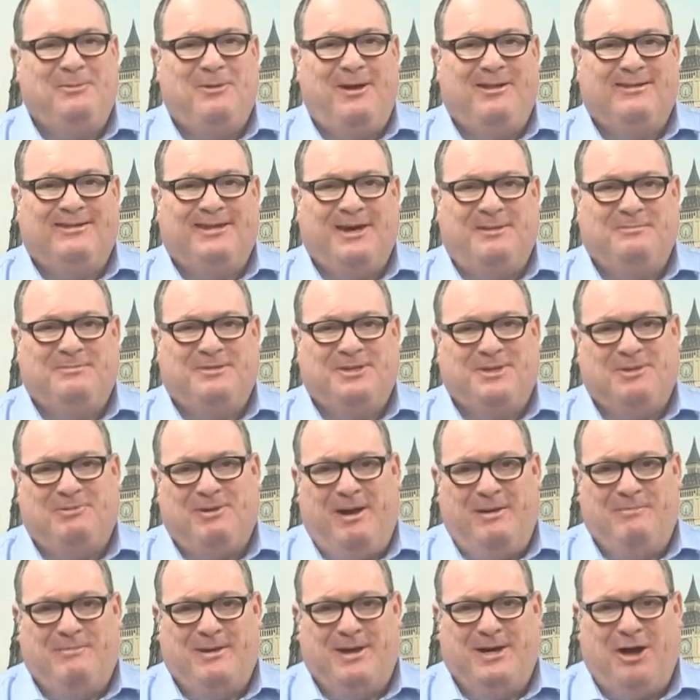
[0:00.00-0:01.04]
welcome to the
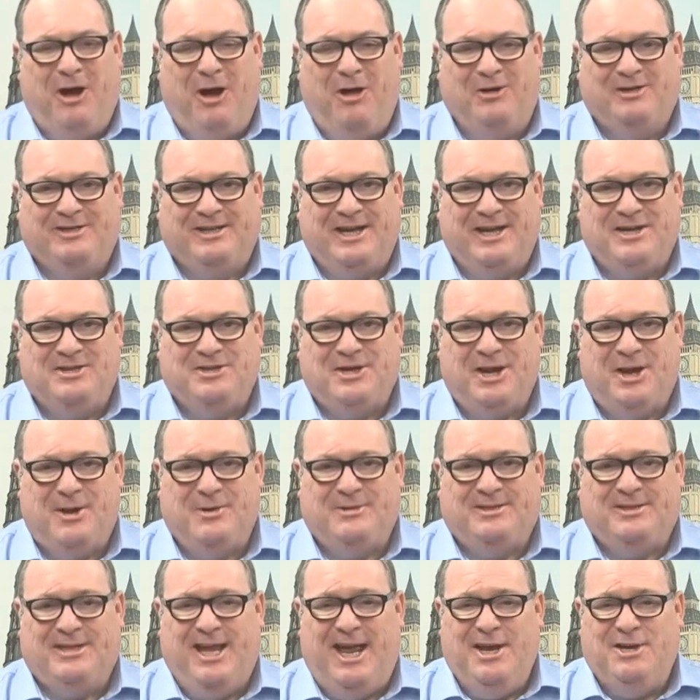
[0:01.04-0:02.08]
Great Big Holiday Show.
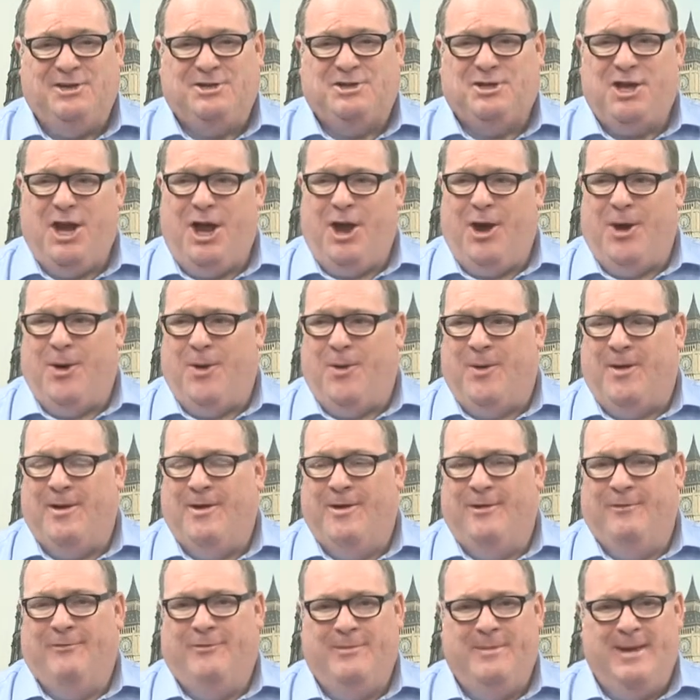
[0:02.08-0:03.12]
Today's show,
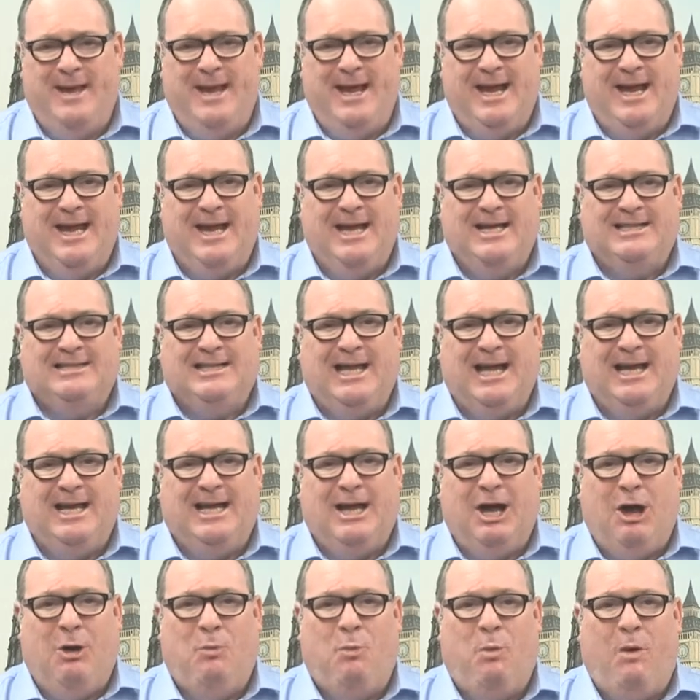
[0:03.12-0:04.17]
for me, is like
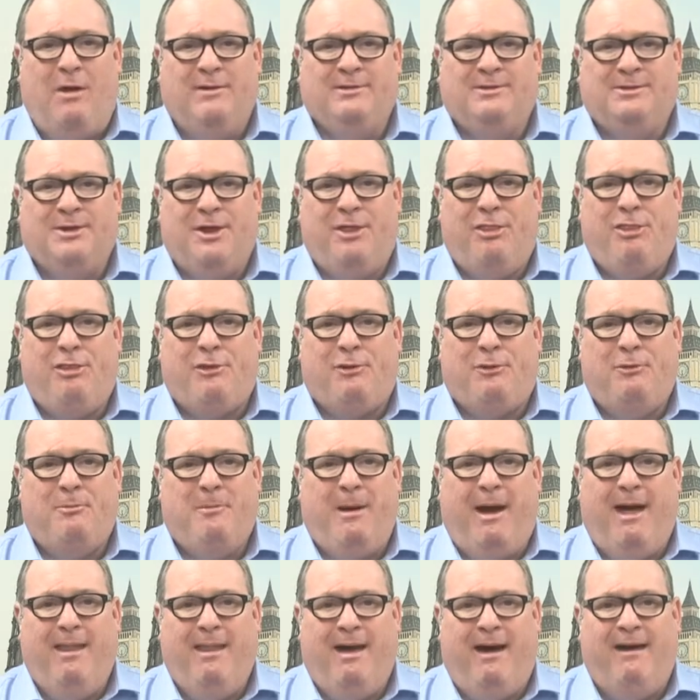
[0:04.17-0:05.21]
a wander through
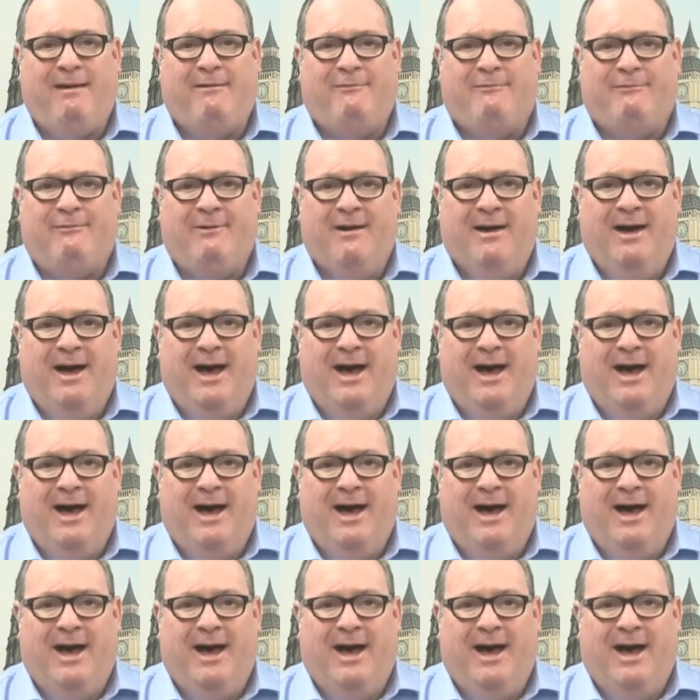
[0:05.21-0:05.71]
my life.